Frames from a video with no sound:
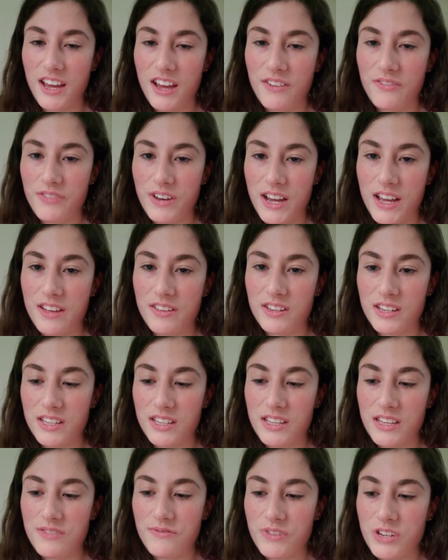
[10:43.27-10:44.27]
I find
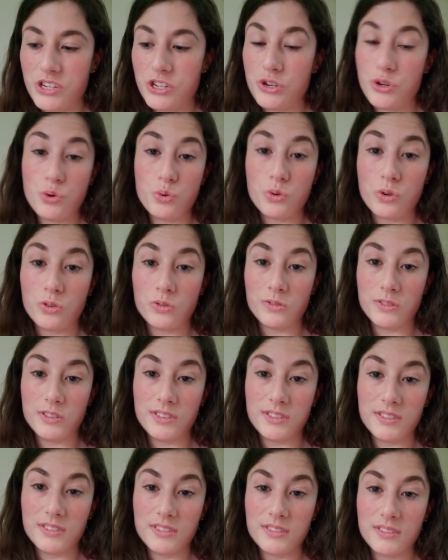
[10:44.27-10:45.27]
even
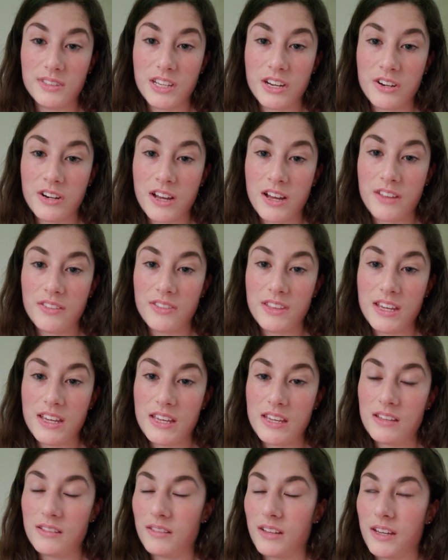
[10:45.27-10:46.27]
noodles, they're not
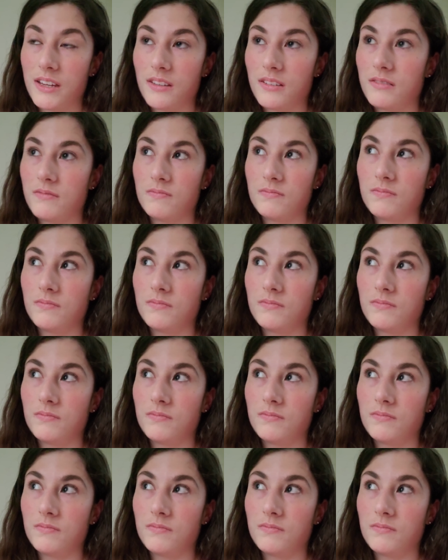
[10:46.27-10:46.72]
the like